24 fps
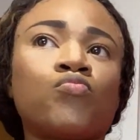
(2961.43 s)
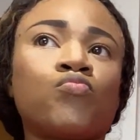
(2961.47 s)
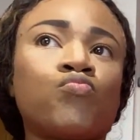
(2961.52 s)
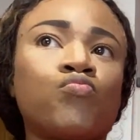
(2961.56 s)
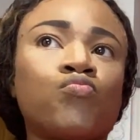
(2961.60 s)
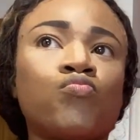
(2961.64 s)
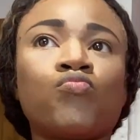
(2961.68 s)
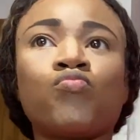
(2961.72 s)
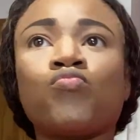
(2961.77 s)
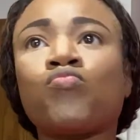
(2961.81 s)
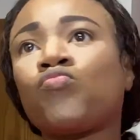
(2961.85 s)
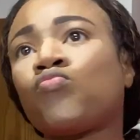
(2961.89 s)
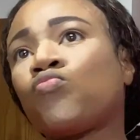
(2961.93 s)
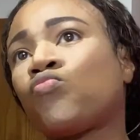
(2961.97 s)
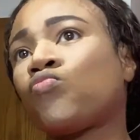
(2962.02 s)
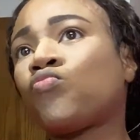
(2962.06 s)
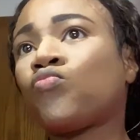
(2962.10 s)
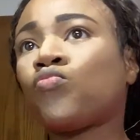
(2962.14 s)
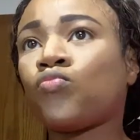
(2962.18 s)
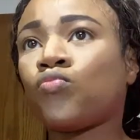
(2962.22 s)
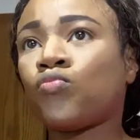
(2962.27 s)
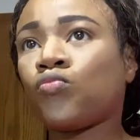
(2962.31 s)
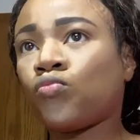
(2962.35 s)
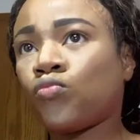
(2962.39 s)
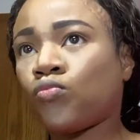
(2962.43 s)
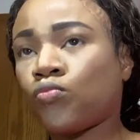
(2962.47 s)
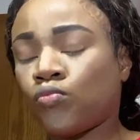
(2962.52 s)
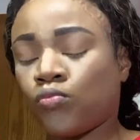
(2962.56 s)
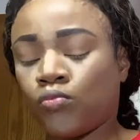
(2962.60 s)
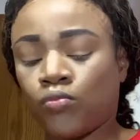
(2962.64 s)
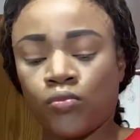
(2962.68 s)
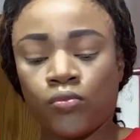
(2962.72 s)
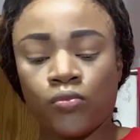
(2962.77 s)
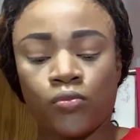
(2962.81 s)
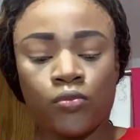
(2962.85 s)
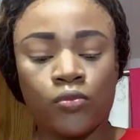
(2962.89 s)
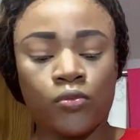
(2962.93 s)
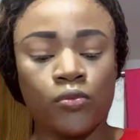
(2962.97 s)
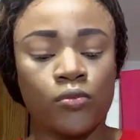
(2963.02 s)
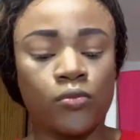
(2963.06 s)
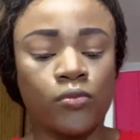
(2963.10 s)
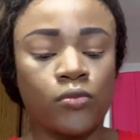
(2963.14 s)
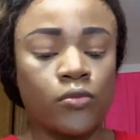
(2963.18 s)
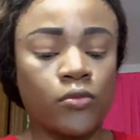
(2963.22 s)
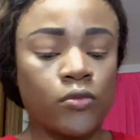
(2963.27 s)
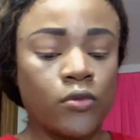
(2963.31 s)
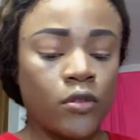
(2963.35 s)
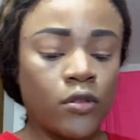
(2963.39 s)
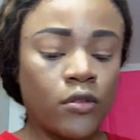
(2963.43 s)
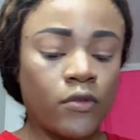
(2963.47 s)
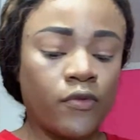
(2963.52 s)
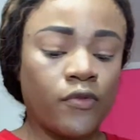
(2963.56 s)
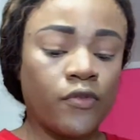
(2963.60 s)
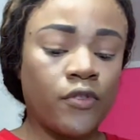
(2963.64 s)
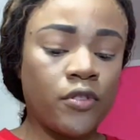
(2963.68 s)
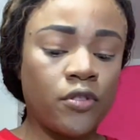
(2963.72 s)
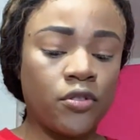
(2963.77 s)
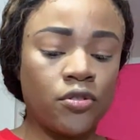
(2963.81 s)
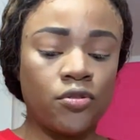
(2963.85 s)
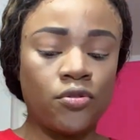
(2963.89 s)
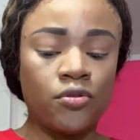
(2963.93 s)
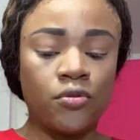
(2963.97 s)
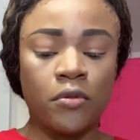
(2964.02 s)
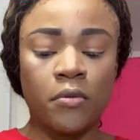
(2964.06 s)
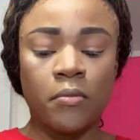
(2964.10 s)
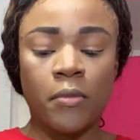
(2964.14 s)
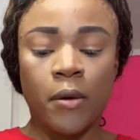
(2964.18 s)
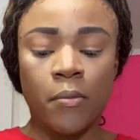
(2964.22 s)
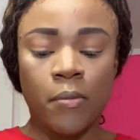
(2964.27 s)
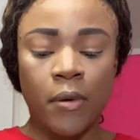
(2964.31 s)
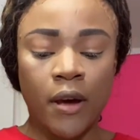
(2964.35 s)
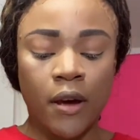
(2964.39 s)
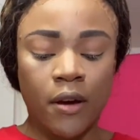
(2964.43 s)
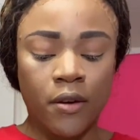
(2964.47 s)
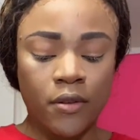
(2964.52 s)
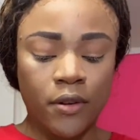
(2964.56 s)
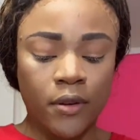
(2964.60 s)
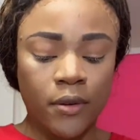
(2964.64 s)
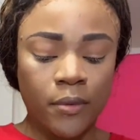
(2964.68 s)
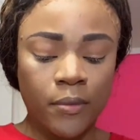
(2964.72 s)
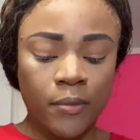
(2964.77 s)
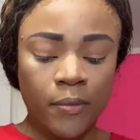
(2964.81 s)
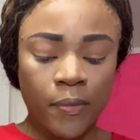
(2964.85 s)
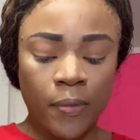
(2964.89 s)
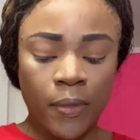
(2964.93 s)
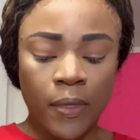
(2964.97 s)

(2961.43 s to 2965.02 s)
I'm finished doing my powder.